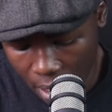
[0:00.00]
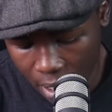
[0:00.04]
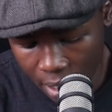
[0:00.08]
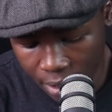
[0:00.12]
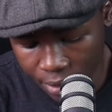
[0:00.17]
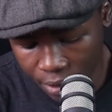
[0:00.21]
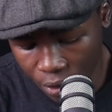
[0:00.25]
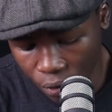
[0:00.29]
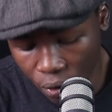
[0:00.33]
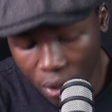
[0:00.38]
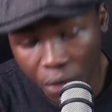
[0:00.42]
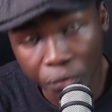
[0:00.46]

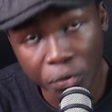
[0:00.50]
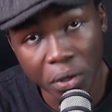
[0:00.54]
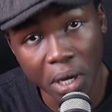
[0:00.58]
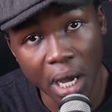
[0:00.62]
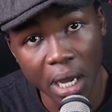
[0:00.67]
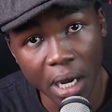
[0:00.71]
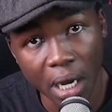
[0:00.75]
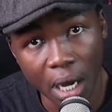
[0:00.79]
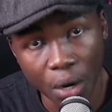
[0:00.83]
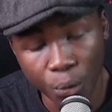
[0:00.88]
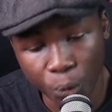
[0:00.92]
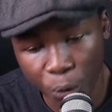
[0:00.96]
And the only thing
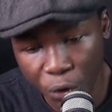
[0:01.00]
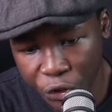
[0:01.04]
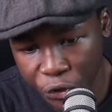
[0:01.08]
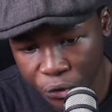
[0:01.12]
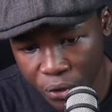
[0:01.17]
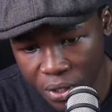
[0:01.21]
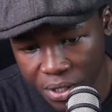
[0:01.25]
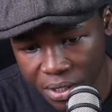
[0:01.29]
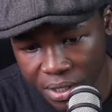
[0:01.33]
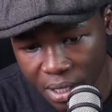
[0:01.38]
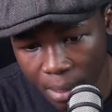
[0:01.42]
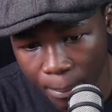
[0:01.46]
I can wish
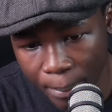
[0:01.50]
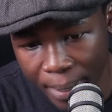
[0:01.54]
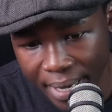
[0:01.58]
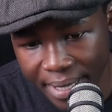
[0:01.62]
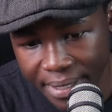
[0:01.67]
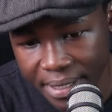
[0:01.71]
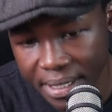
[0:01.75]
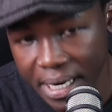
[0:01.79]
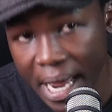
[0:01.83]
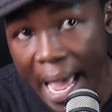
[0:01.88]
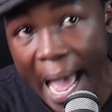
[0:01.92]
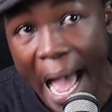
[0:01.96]
you is the
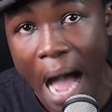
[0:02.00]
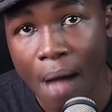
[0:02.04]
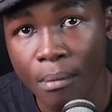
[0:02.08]
best.